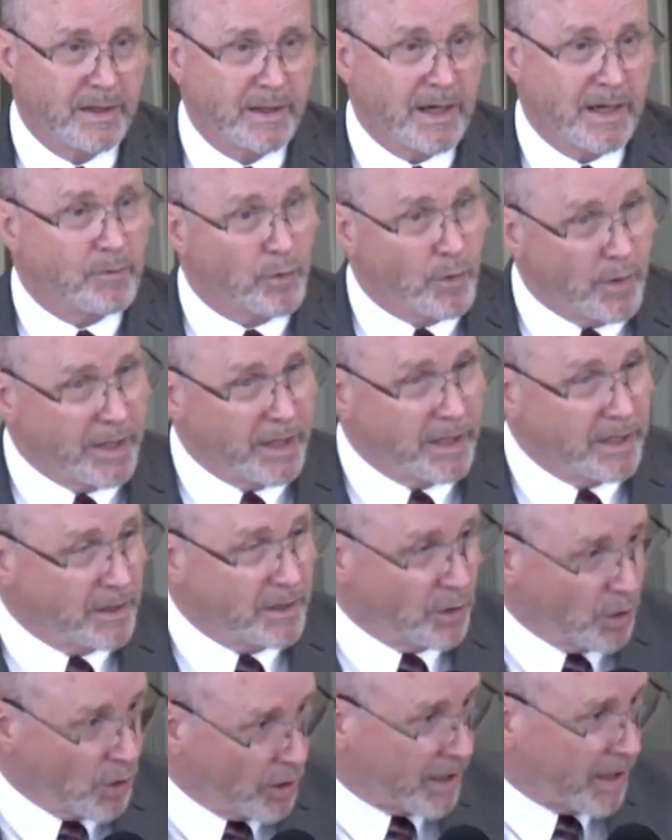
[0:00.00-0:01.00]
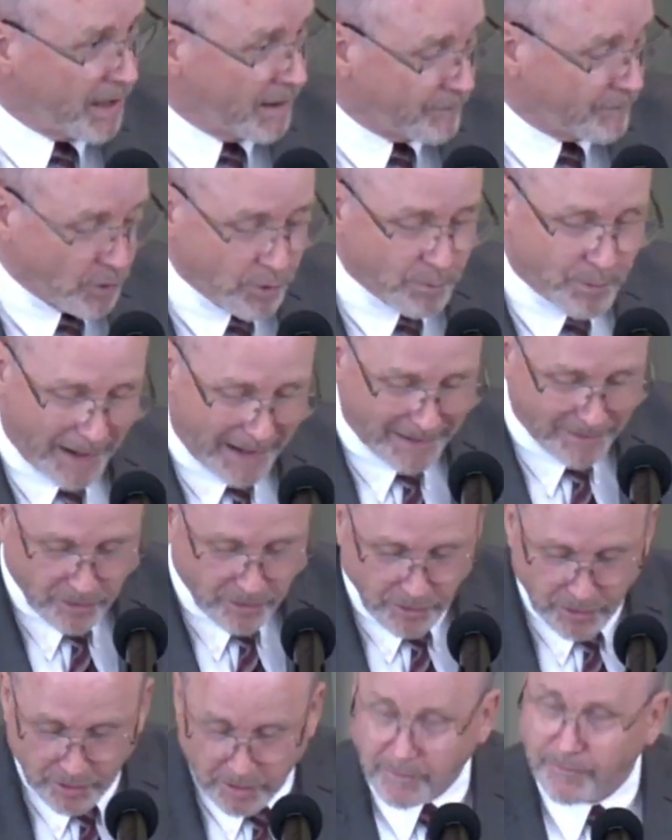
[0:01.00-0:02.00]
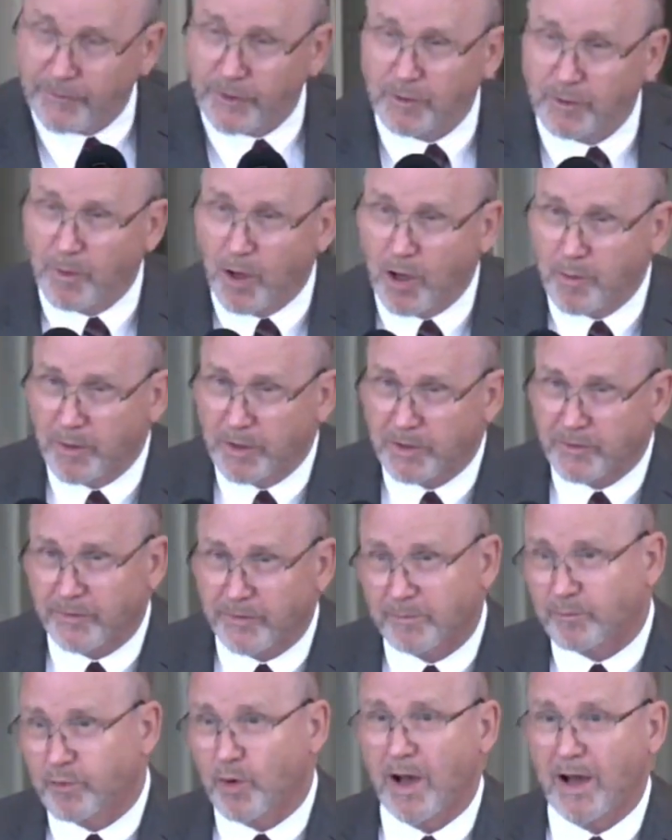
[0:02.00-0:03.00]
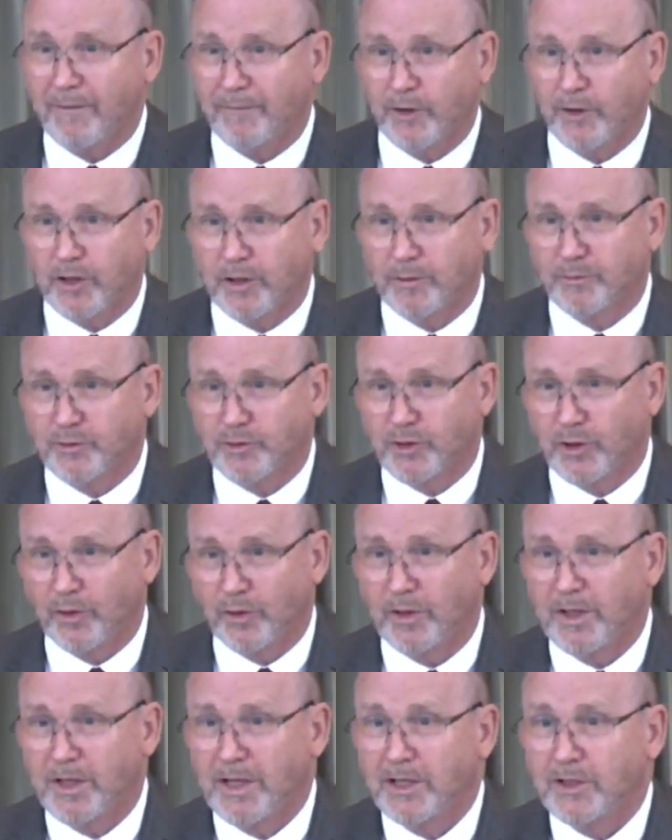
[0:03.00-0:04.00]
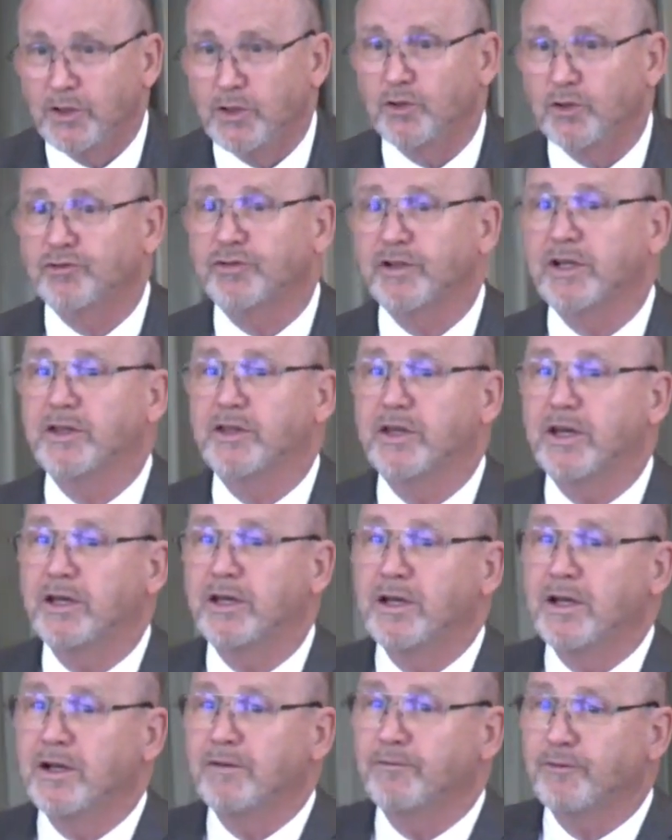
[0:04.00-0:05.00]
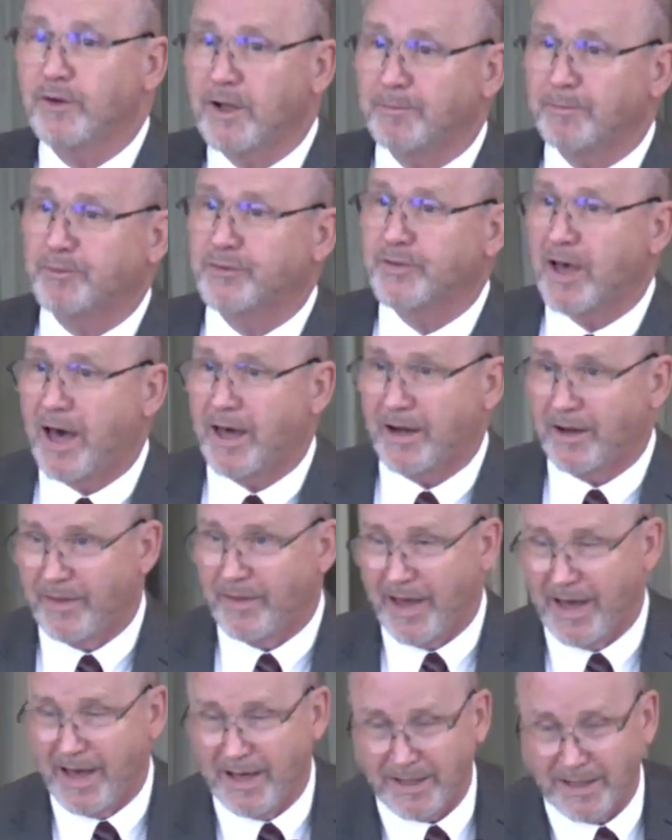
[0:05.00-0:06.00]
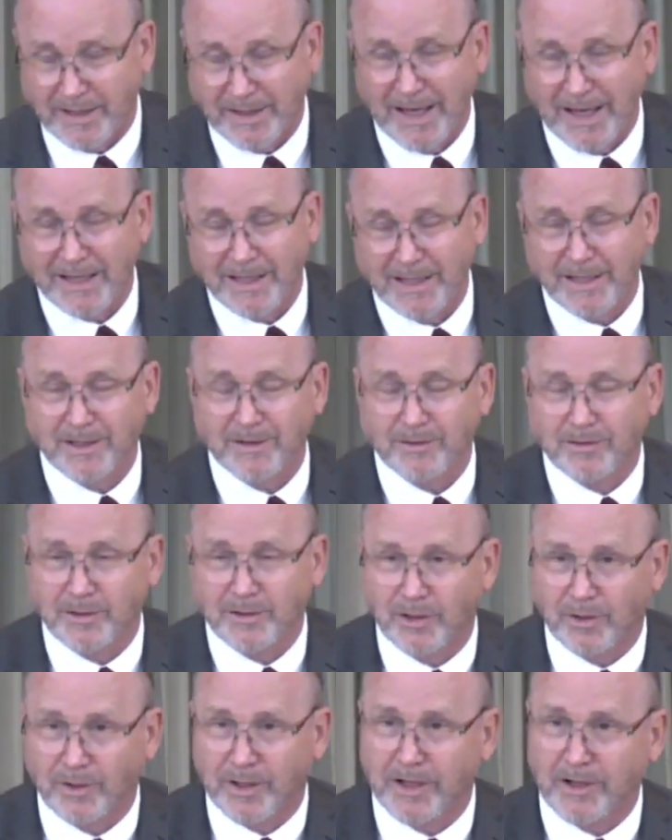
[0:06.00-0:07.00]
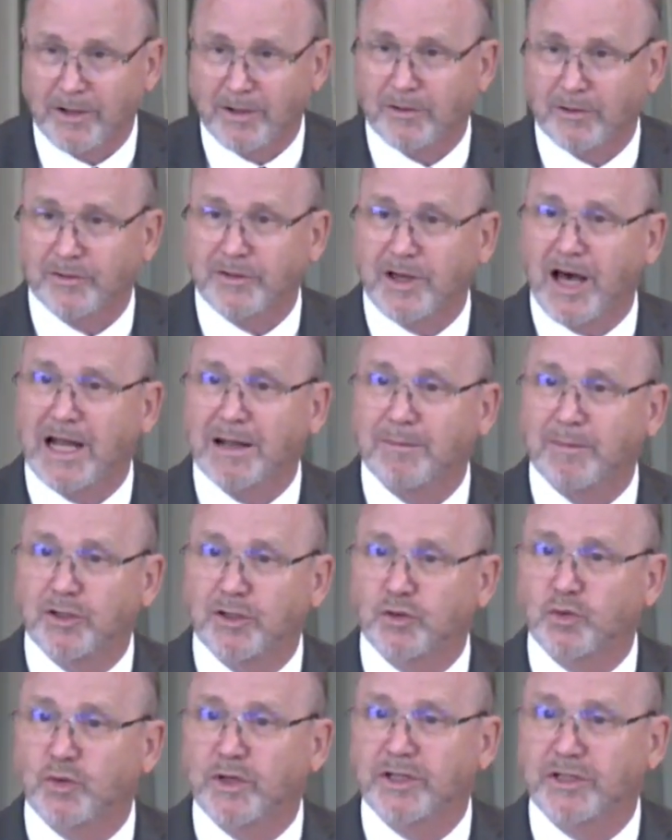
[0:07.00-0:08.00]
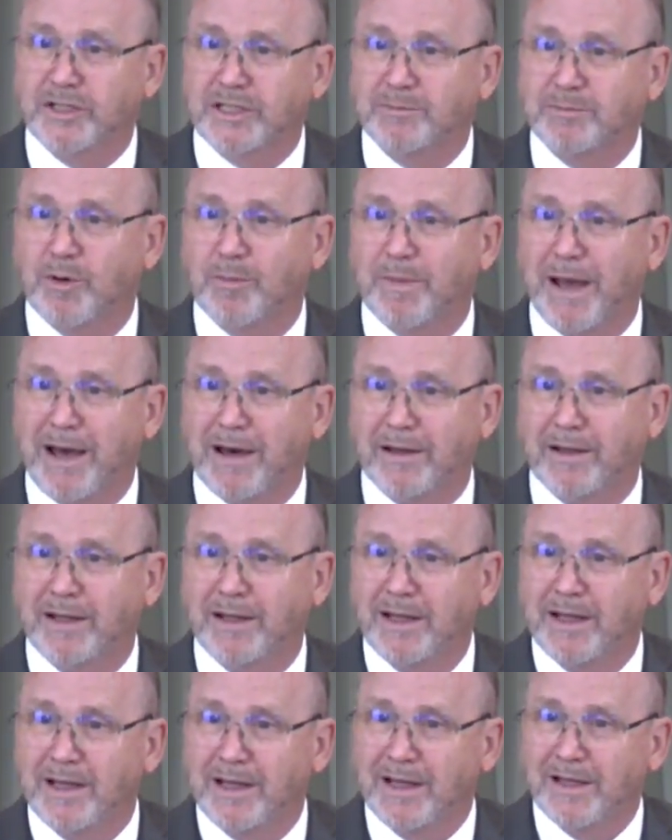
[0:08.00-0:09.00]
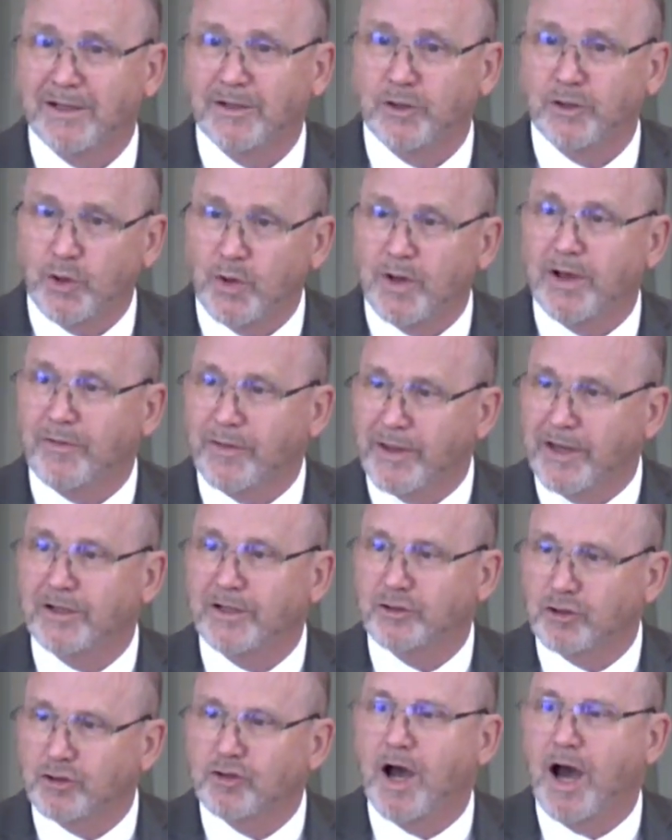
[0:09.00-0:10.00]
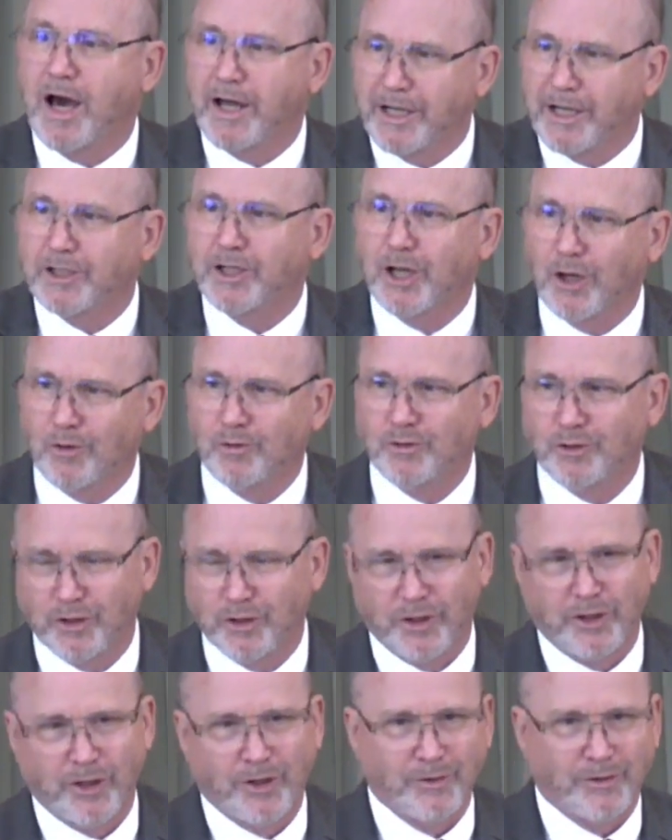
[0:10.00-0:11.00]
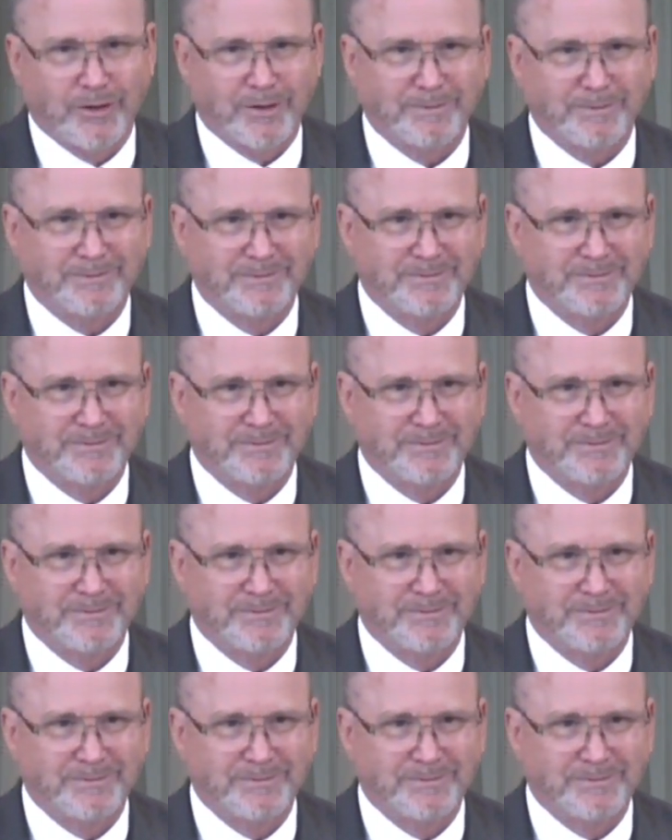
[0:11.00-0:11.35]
And we look at a few passages in a few moments from Proverbs, you'll, you'll see the flip side of that. And that is, you'll hear Solomon's wisdom about doing things as God had told you to do them.